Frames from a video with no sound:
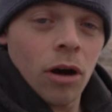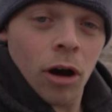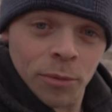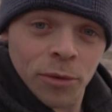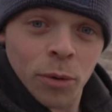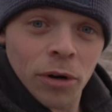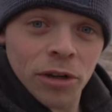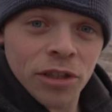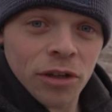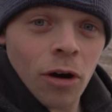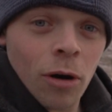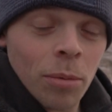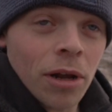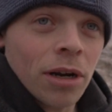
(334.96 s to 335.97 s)
up towards the
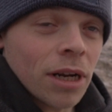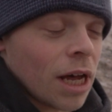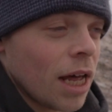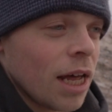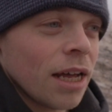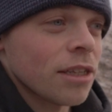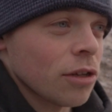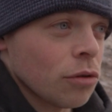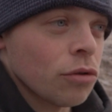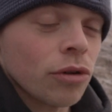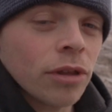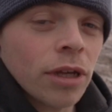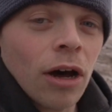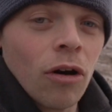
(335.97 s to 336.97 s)
Cobbler. I had to
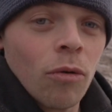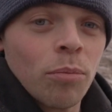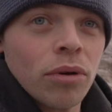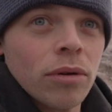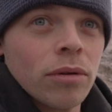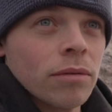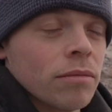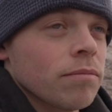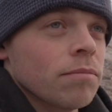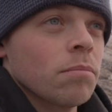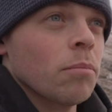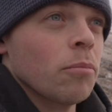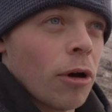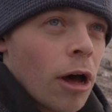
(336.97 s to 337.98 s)
look that up.
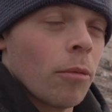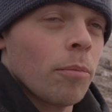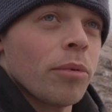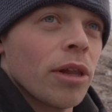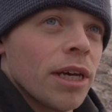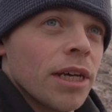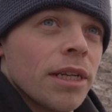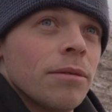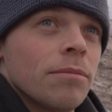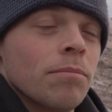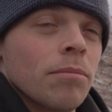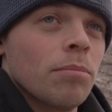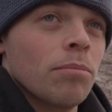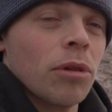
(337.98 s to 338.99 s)
I'll
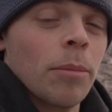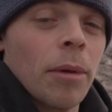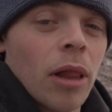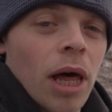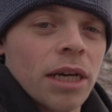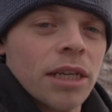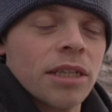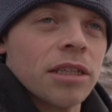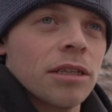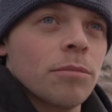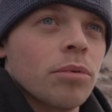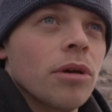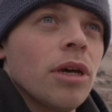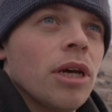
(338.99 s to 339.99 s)
blame my lack of sleep.